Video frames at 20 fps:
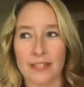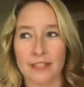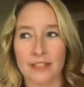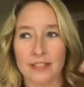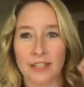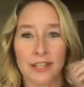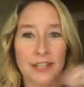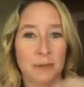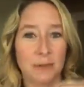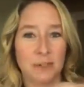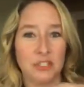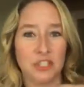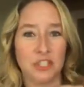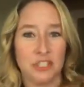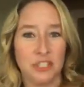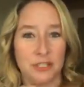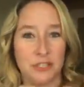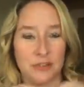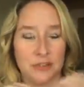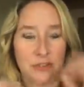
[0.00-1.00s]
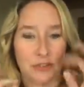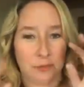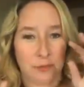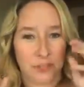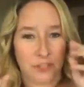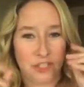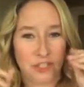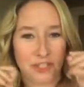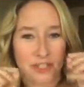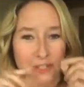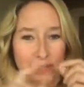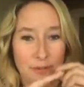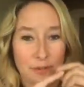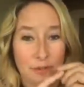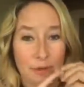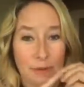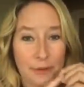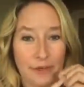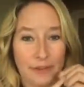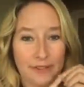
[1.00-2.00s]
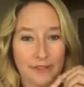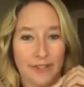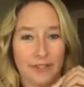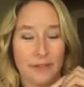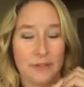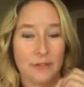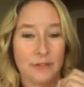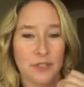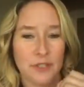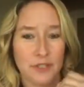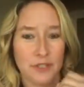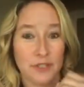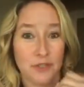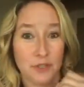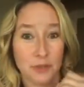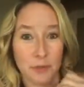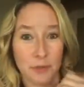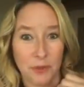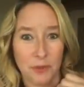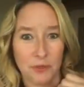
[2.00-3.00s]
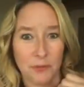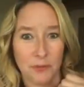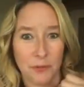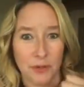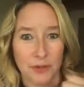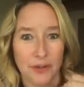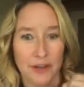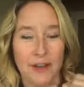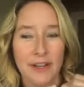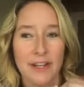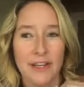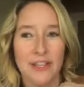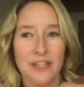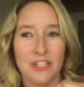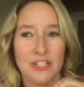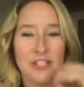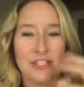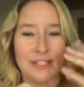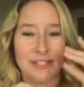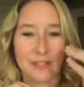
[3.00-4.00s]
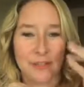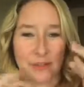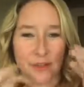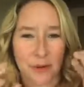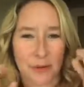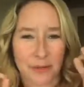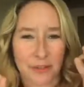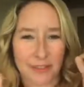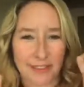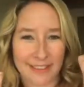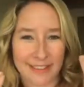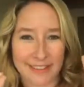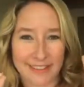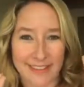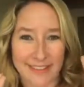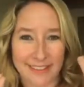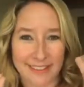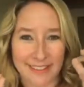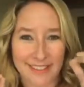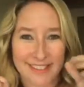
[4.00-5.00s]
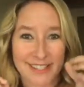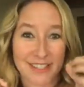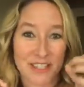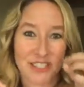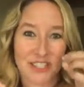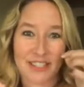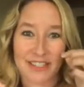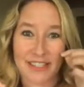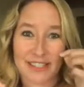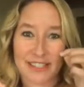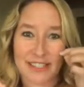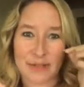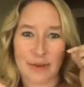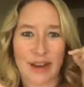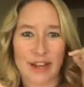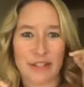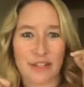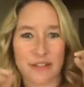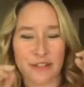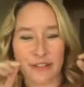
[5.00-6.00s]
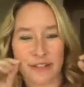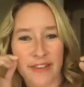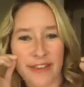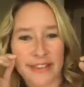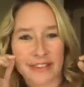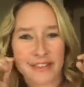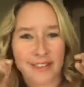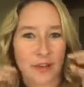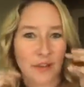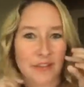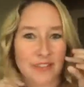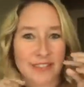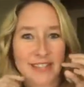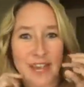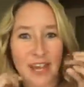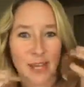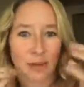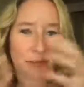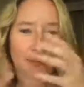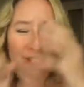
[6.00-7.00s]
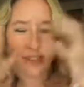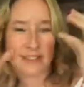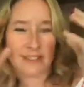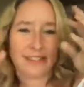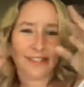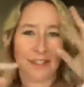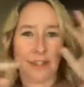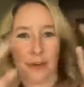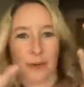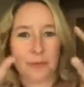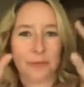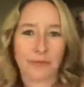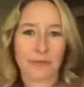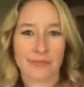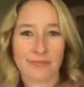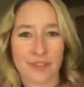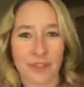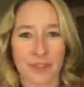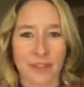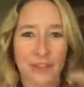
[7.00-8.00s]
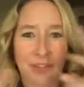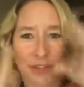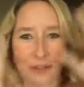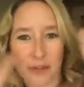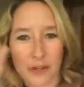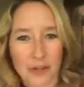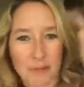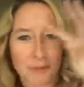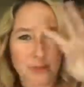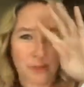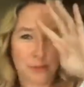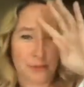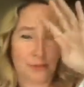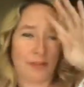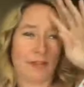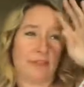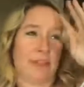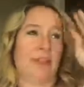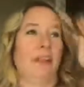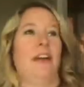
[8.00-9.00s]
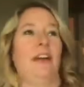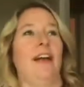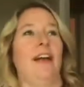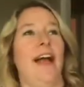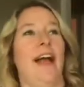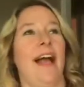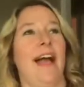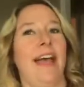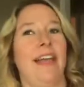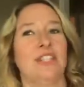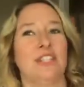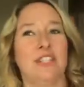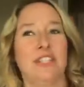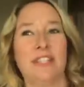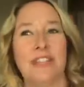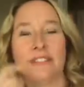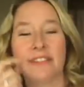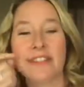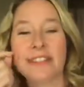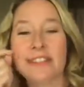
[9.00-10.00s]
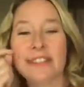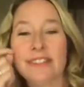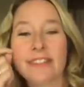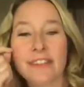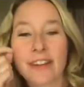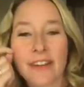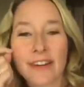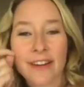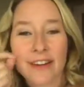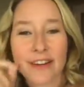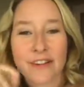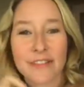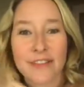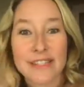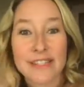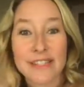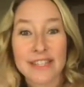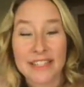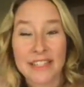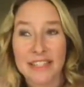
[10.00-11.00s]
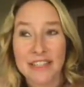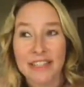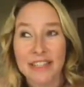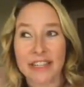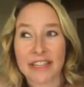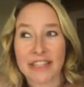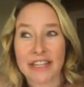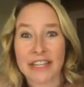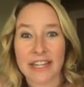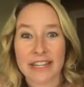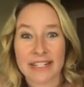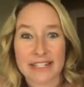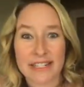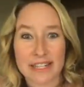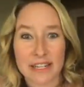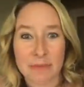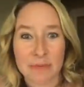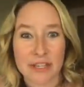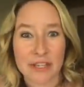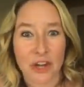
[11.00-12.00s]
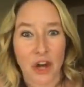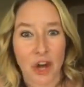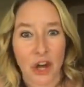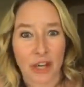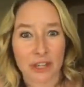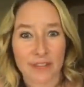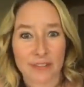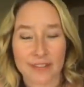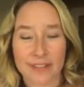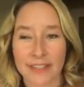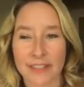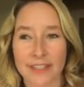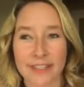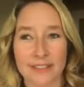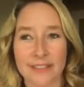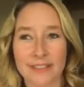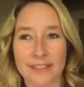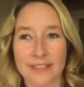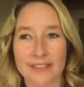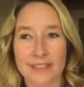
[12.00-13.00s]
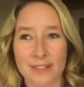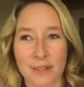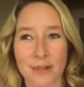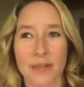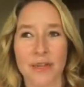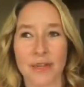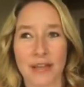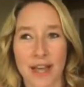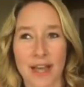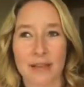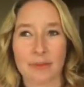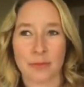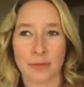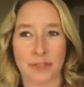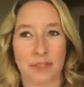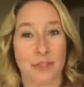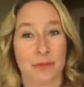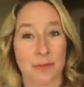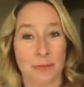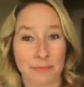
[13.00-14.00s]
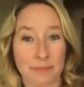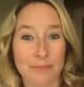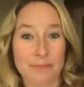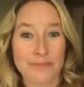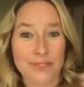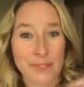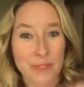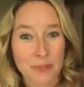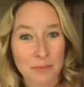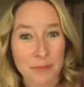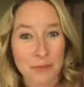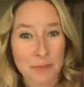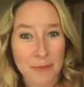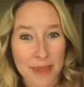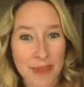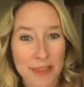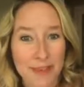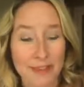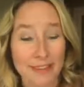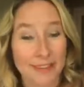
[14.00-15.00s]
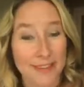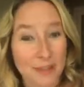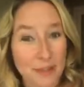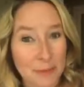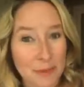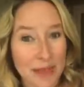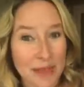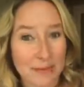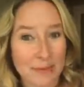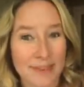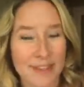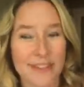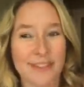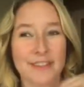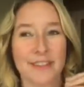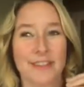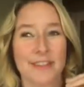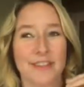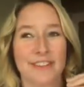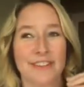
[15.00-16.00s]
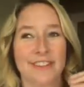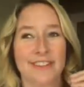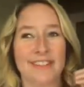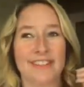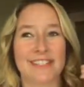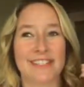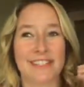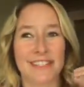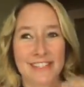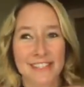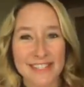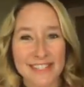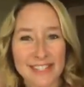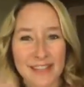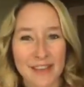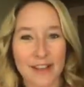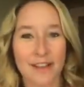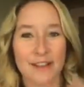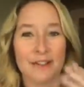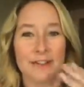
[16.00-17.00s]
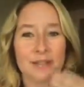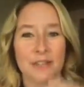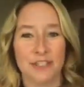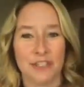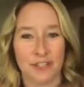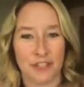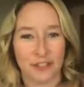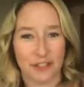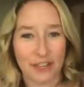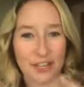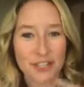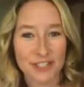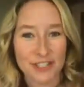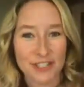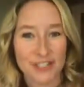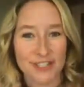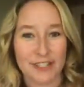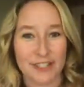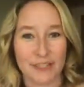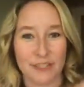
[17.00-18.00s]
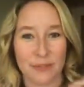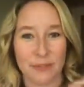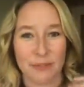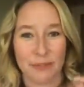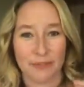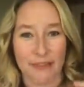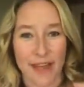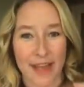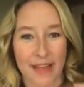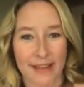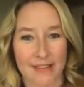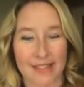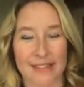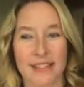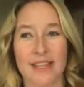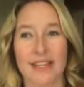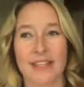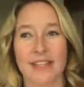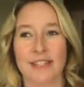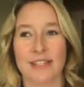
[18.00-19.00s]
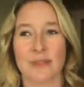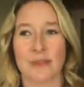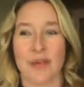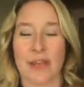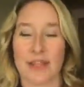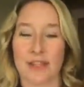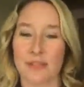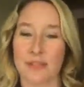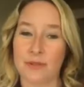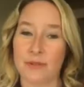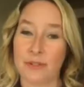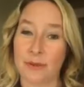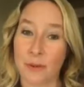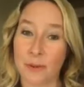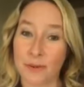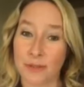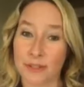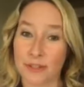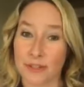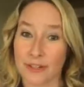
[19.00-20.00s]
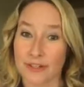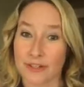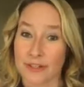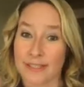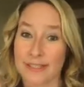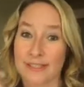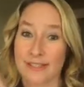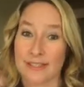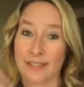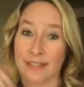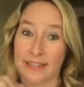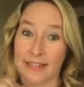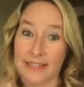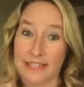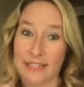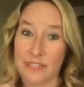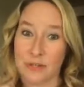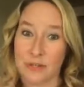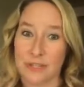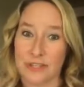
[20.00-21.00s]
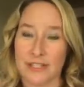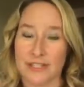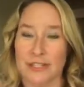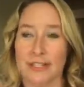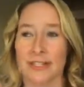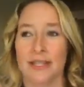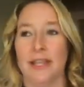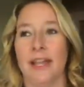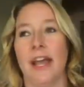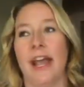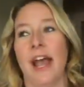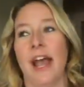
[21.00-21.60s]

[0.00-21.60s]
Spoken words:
like when she, you know, when she'd start growing, like when she's a super newborn, she'd start growing her little nails and she'd like scratch her face all the time just because, you know, they're in their crib doing whatever. And she'd have like a little cut on her face, and then like the next day it'd be gone. Like, so like when you're super you're a baby, your skin cell regeneration is like super fast. So as you get older, it's like decreasing,